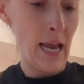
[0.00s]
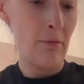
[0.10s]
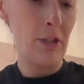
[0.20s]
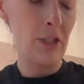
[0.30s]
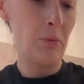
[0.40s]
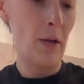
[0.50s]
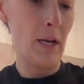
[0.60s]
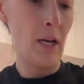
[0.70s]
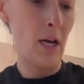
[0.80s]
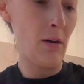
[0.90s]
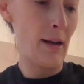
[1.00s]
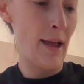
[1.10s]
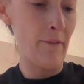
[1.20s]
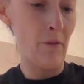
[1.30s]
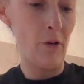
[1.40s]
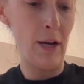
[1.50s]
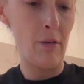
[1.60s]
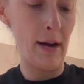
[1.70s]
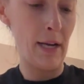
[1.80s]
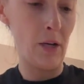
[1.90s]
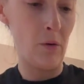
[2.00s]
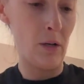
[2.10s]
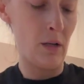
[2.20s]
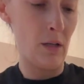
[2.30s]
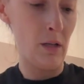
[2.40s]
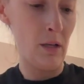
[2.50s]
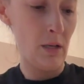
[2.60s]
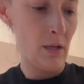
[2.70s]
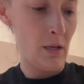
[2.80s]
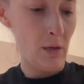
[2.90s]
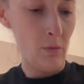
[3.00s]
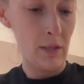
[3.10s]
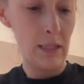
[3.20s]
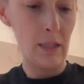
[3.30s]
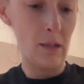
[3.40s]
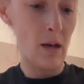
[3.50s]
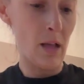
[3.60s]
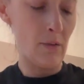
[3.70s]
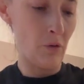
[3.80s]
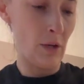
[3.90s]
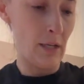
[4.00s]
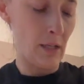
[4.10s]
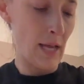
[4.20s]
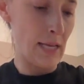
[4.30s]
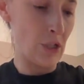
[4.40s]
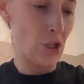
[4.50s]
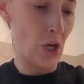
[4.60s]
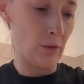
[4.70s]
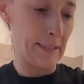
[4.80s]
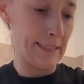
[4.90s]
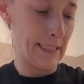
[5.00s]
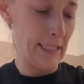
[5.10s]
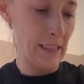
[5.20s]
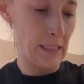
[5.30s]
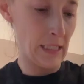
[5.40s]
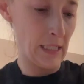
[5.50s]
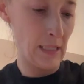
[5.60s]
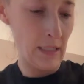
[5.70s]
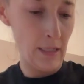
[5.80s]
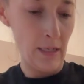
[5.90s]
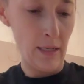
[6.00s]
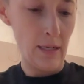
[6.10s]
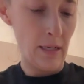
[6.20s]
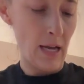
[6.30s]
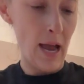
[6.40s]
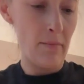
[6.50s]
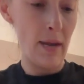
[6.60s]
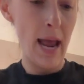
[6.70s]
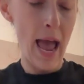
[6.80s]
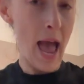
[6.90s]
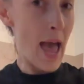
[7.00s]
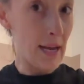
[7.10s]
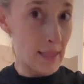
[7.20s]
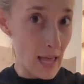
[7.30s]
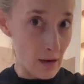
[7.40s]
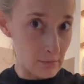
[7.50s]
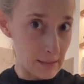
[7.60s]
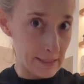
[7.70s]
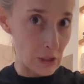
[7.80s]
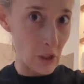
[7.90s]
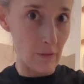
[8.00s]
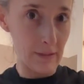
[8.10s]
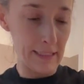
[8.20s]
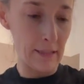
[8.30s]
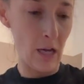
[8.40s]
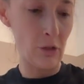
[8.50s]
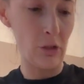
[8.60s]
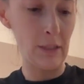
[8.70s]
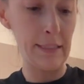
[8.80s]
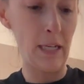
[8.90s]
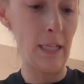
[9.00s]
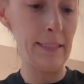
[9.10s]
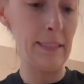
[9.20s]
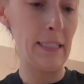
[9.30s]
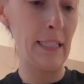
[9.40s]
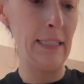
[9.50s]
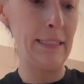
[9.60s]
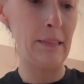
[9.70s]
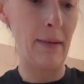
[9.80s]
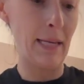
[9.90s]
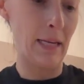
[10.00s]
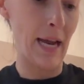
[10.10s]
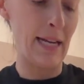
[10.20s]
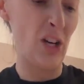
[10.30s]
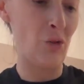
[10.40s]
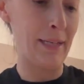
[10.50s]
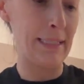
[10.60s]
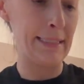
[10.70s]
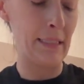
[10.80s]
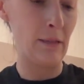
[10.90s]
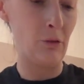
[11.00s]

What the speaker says: And we just want to coat every granule with a little olive oil and toast it. I'm going to add that reserved cilantro sauce to this and make it kind of green